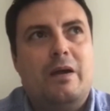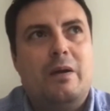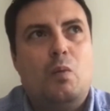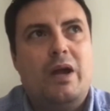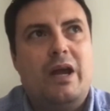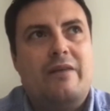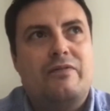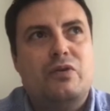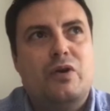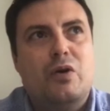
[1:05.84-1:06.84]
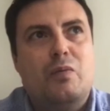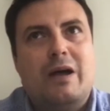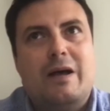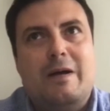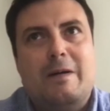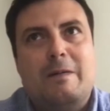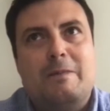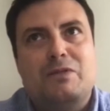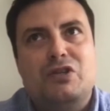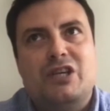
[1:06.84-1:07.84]
we have,
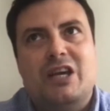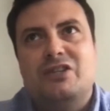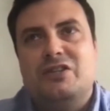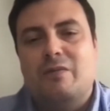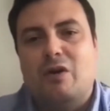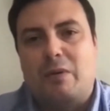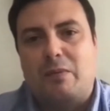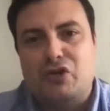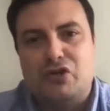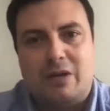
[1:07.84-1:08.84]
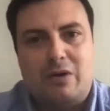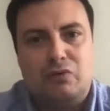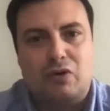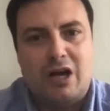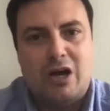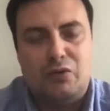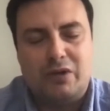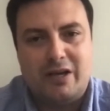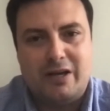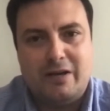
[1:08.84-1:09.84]
changed the developer position about cloud
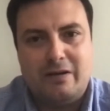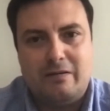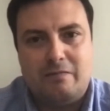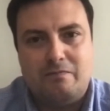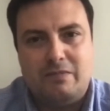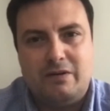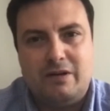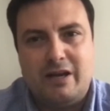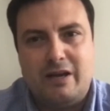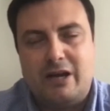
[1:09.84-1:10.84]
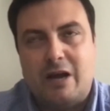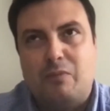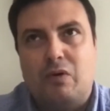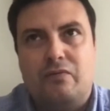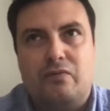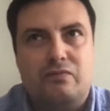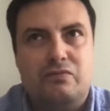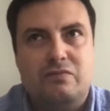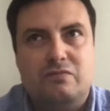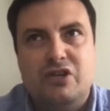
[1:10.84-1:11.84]
in a couple of
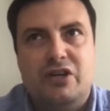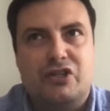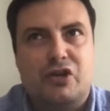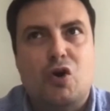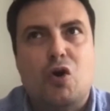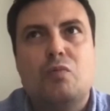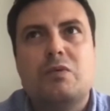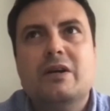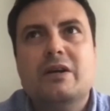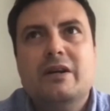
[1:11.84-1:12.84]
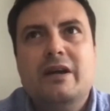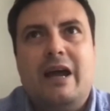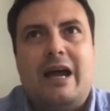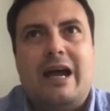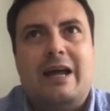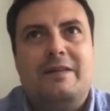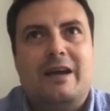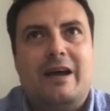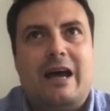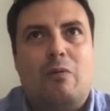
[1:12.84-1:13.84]
years ago. And
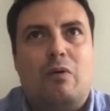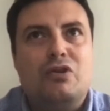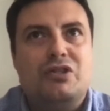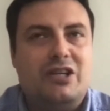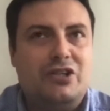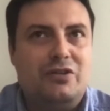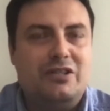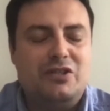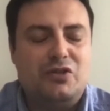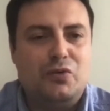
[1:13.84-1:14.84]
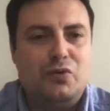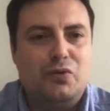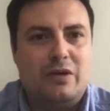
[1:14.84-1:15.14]
our extension is to